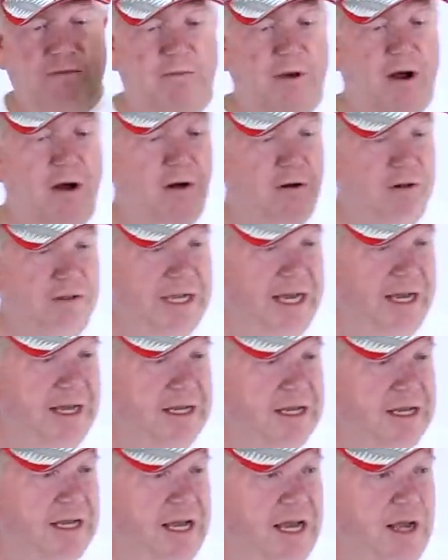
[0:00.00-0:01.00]
holder,
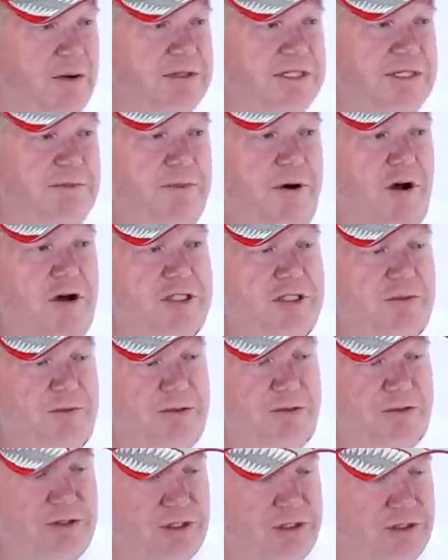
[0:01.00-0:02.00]
it was
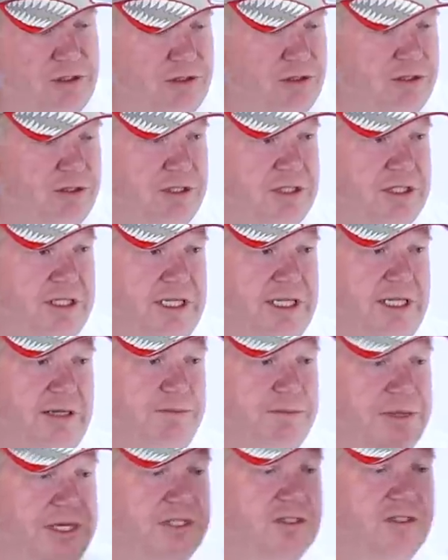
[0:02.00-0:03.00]
impossible to use the
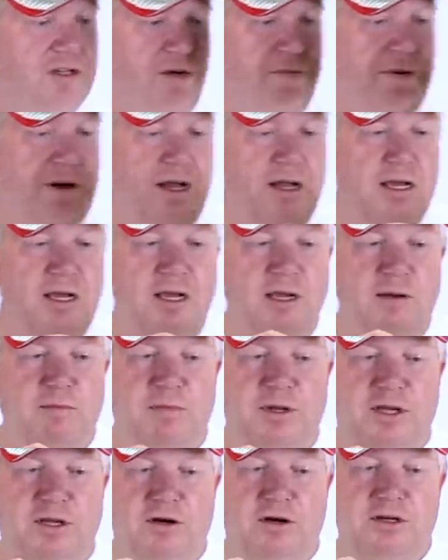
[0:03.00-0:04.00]
Big Stopper
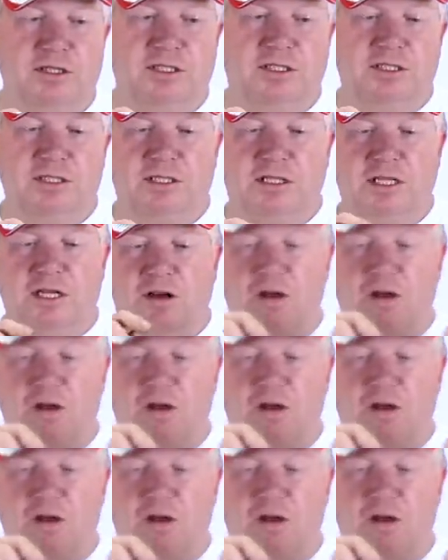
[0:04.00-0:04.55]
because the